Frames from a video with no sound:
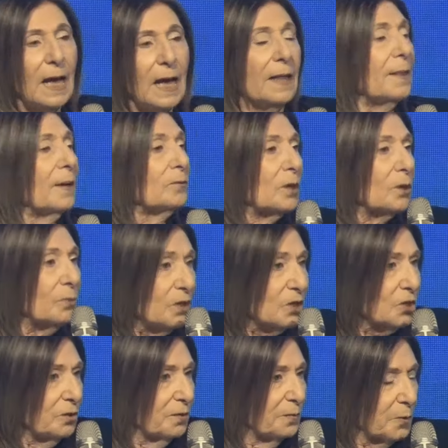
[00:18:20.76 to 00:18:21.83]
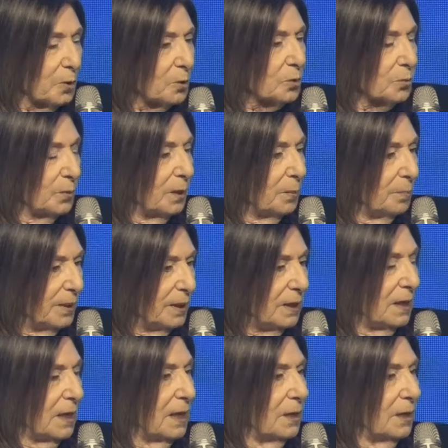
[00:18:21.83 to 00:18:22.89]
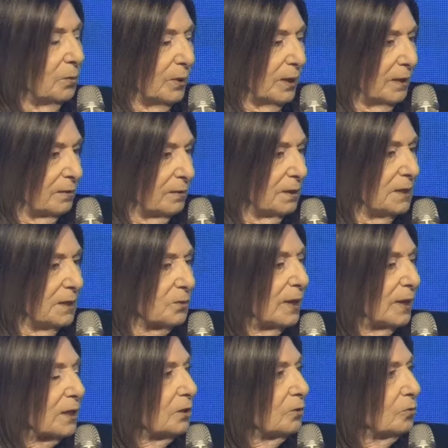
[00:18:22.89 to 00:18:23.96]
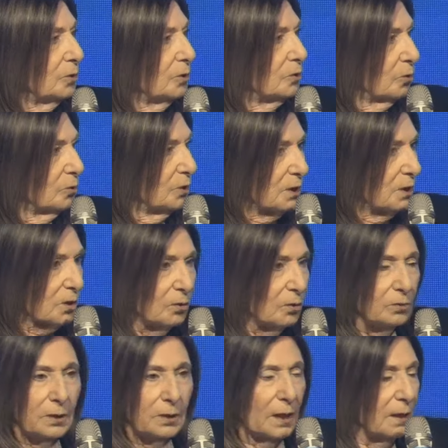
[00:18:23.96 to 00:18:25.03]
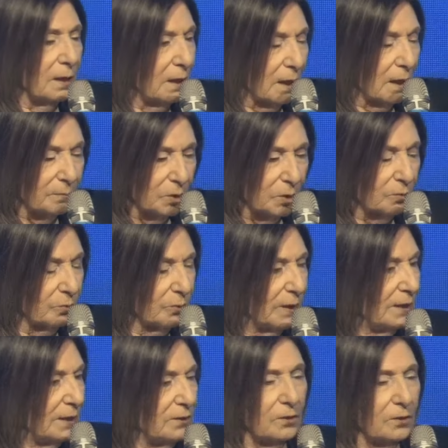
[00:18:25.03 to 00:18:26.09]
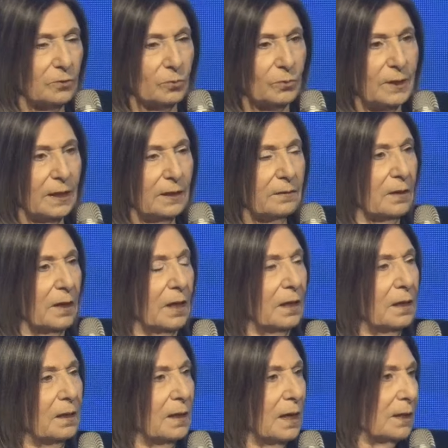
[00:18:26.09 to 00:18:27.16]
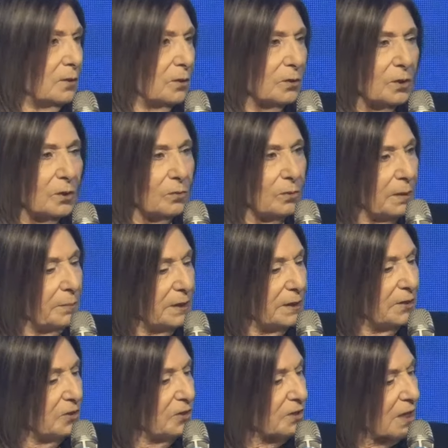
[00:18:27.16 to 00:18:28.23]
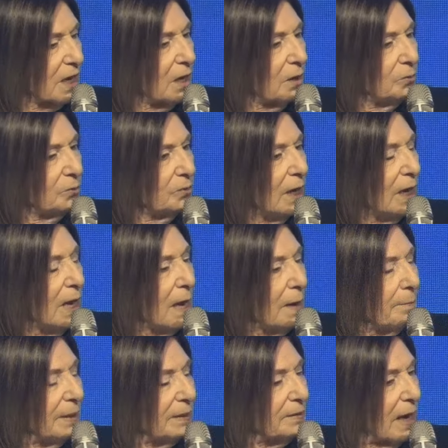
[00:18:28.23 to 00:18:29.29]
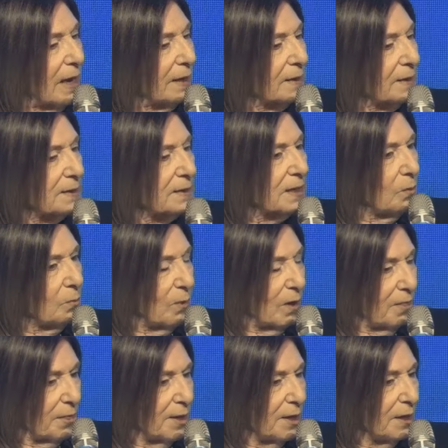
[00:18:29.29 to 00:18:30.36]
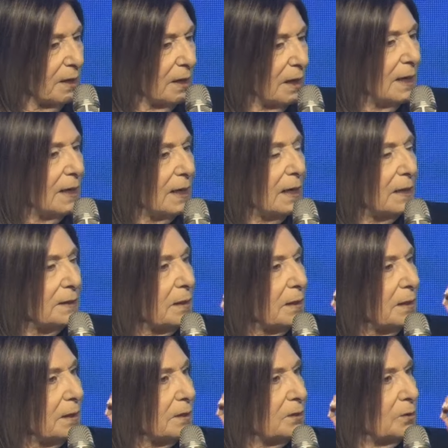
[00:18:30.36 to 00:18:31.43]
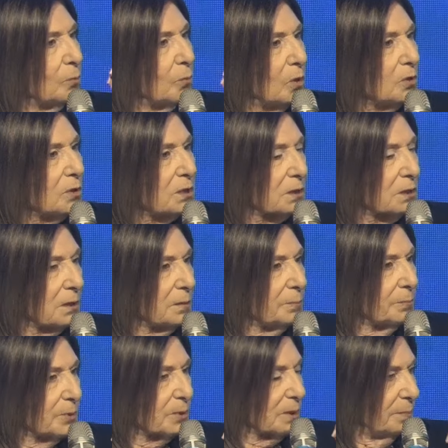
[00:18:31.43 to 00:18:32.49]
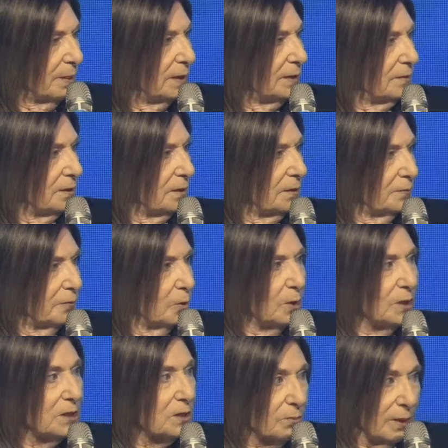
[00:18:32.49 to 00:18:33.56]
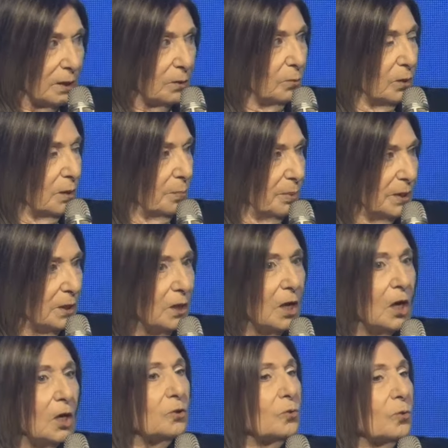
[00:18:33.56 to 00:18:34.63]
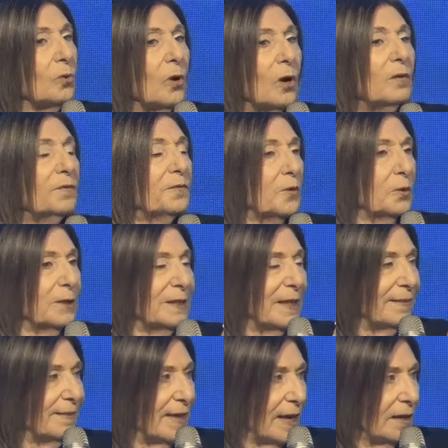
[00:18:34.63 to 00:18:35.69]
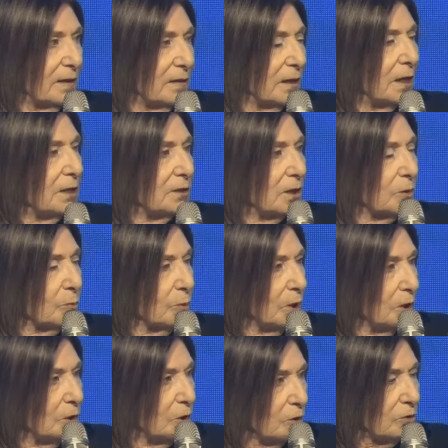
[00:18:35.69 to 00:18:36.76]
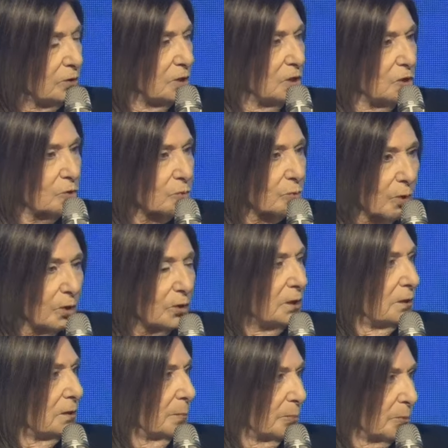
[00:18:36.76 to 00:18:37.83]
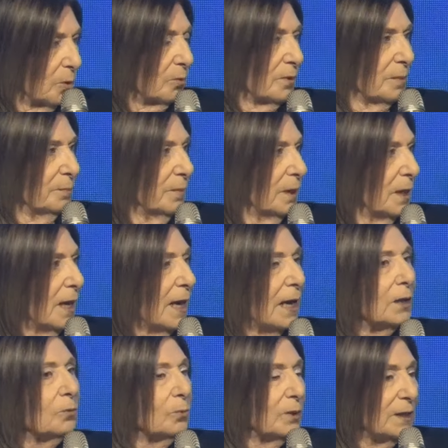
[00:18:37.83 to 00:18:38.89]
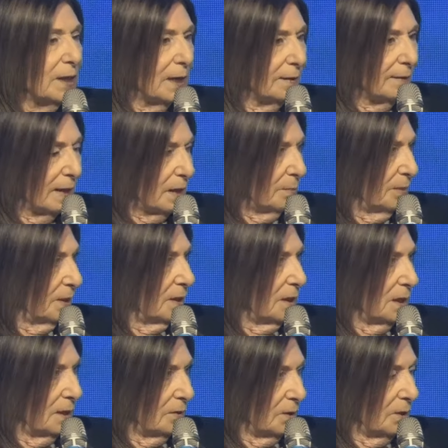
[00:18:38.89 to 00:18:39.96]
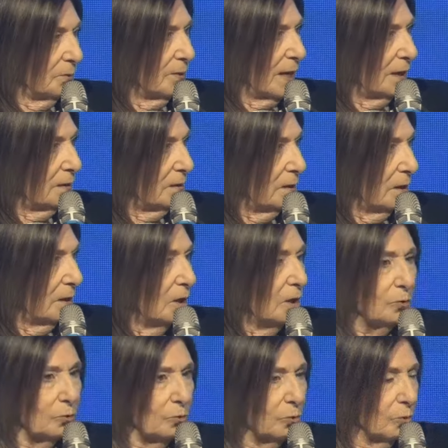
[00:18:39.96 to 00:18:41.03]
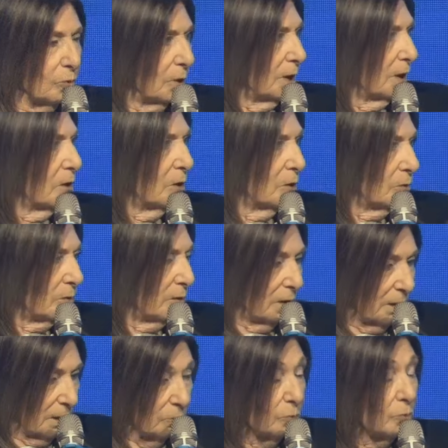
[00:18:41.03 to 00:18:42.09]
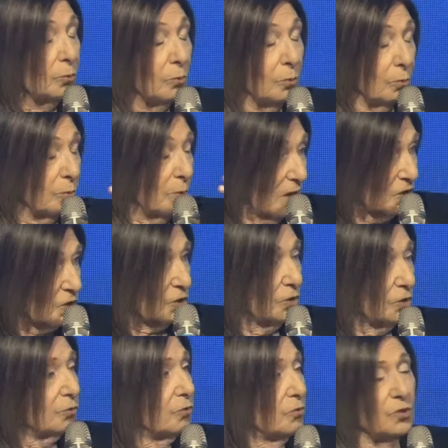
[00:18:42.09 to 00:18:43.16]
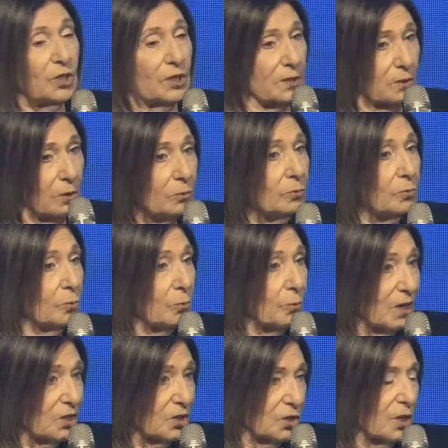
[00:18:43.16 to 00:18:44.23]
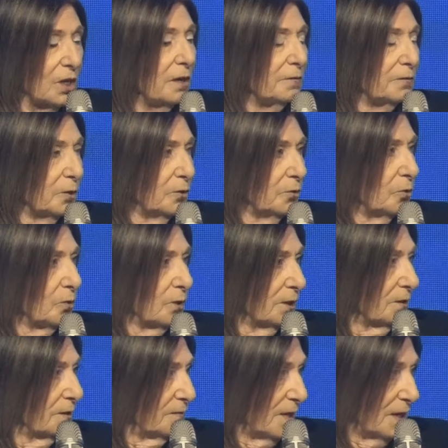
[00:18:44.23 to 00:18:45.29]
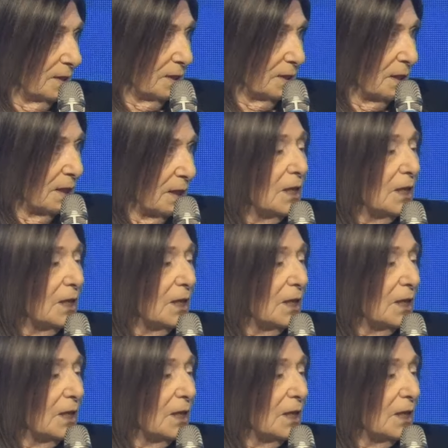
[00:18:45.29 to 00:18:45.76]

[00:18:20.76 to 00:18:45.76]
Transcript: Now the question, of course, will be whether Israel can do it on its own. I'm not relating to that. I don't know, I'm many years out. But I can say one thing. The worst possibility for Israel will be to go for an attack that will not destroy the program and will enable Iran to go and to rush, not to just go, to rush for a nuclear device.